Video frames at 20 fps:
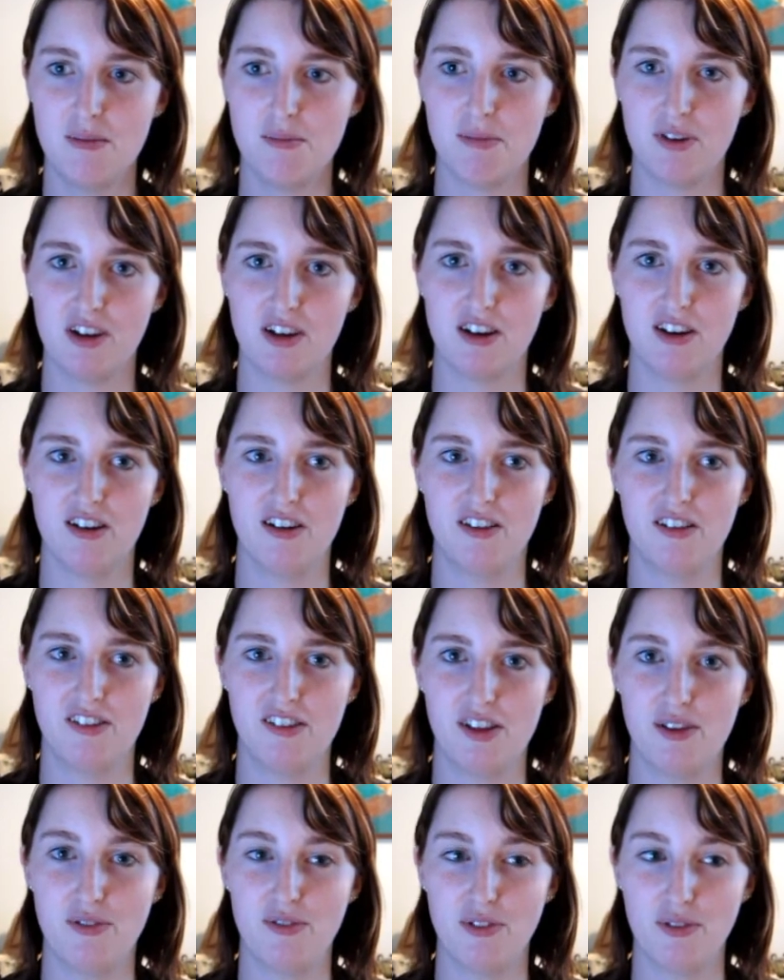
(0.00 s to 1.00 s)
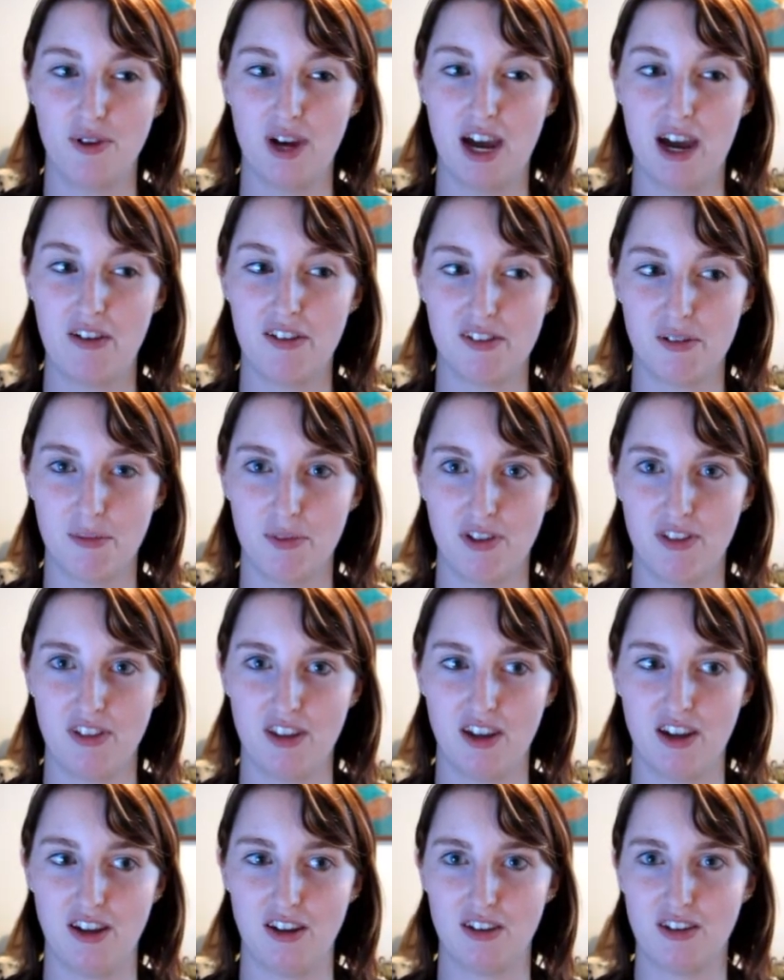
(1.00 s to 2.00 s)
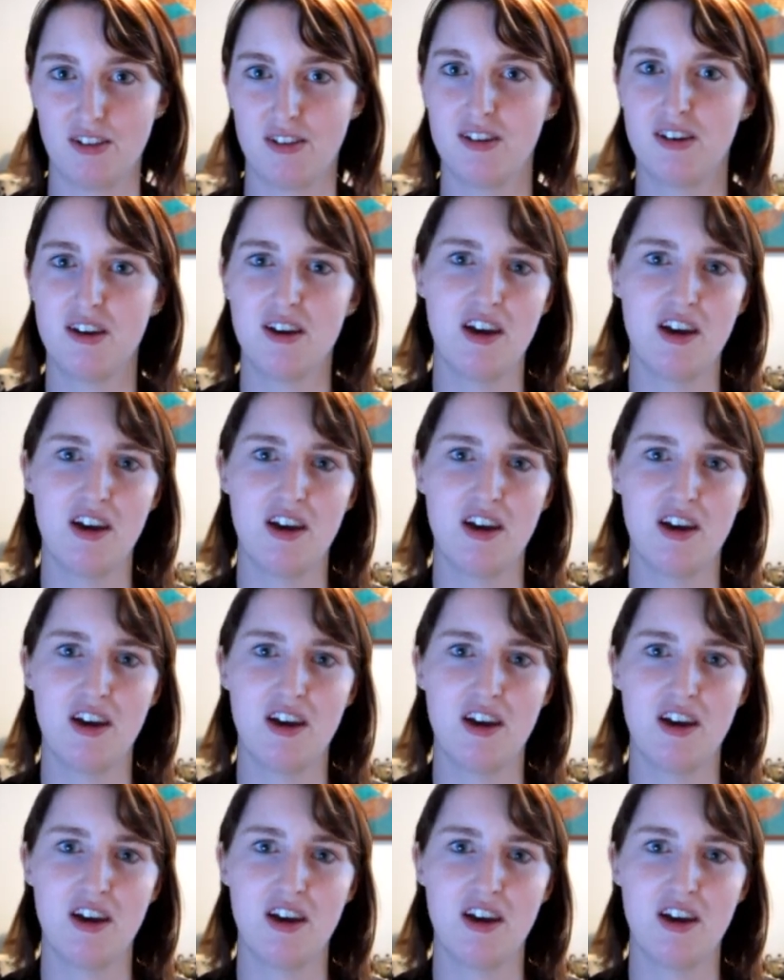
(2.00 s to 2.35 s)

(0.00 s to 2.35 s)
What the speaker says: because if you have something like